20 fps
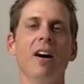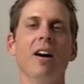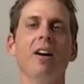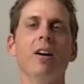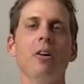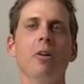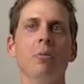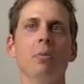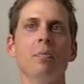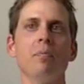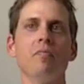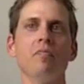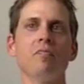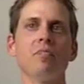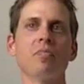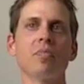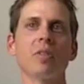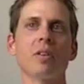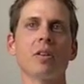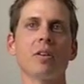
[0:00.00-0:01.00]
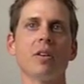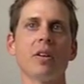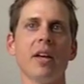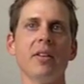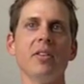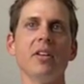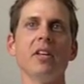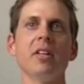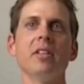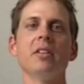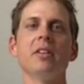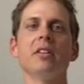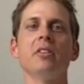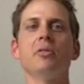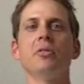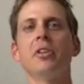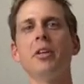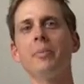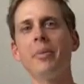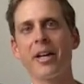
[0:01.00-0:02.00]
And then
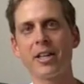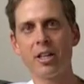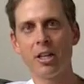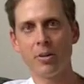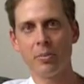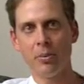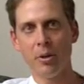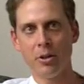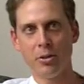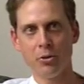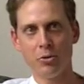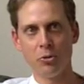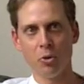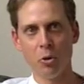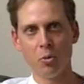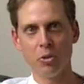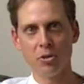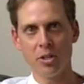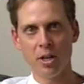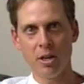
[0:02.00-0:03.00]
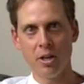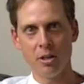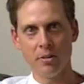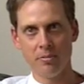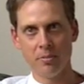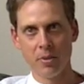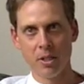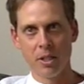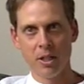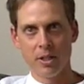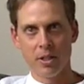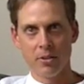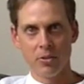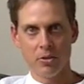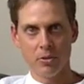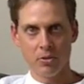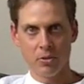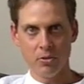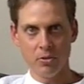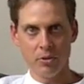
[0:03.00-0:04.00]
you get back up on your normal time
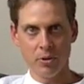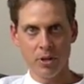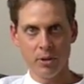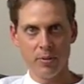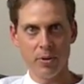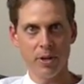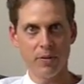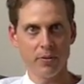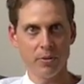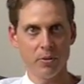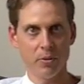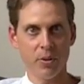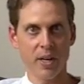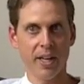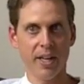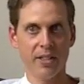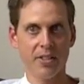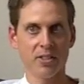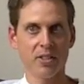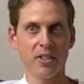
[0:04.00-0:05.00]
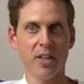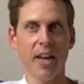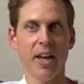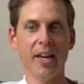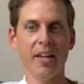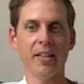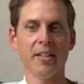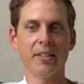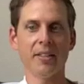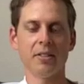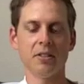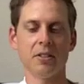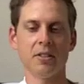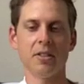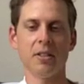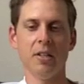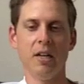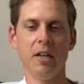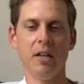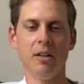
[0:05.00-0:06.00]
to get ready for the race,
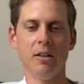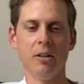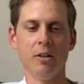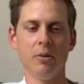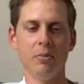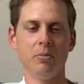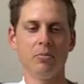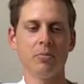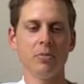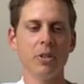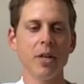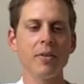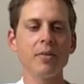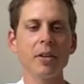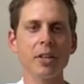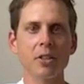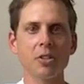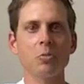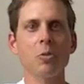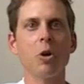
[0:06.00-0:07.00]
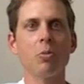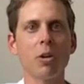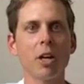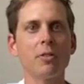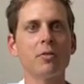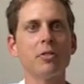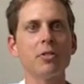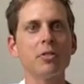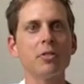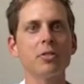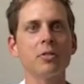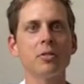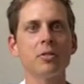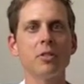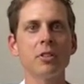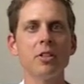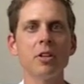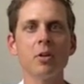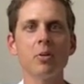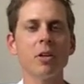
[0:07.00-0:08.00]
and you have like a small breakfast,
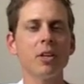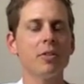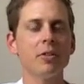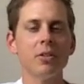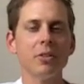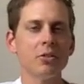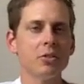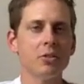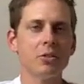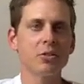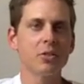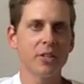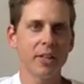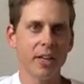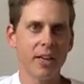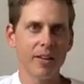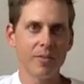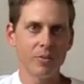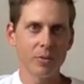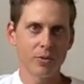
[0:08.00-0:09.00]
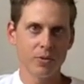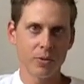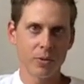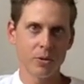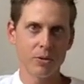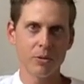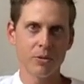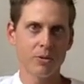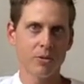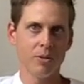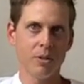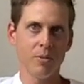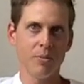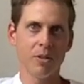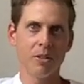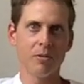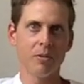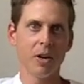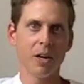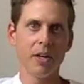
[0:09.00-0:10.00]
you know, whatever you usually have before a
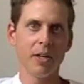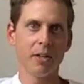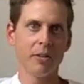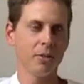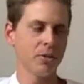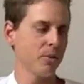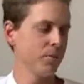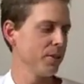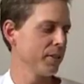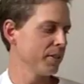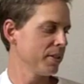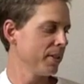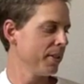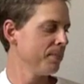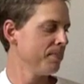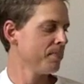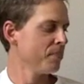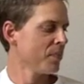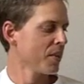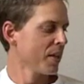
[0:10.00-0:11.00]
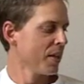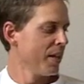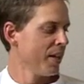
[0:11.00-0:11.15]
big ride or something like that.